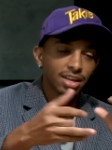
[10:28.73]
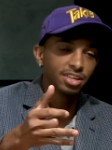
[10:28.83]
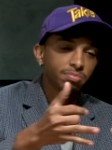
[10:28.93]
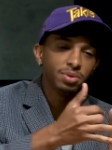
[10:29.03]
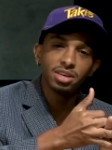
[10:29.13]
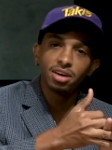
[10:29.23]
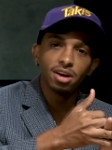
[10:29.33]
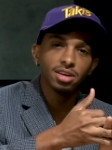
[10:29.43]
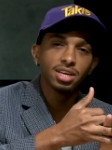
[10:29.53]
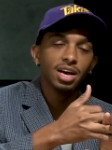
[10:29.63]
the
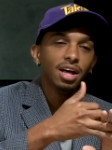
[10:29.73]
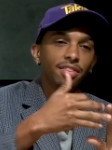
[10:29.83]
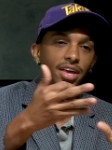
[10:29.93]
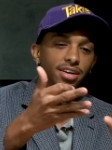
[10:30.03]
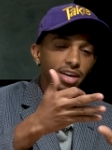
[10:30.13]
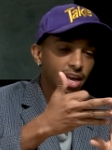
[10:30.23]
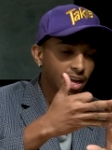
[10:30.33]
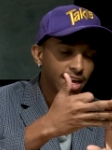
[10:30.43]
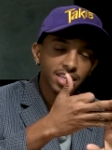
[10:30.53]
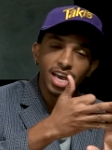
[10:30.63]
speakers, the in, uh,
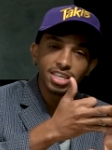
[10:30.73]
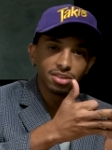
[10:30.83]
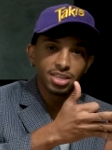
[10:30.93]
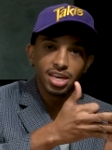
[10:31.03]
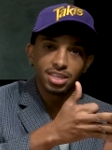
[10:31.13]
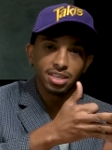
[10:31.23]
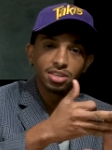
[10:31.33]
educational sessions.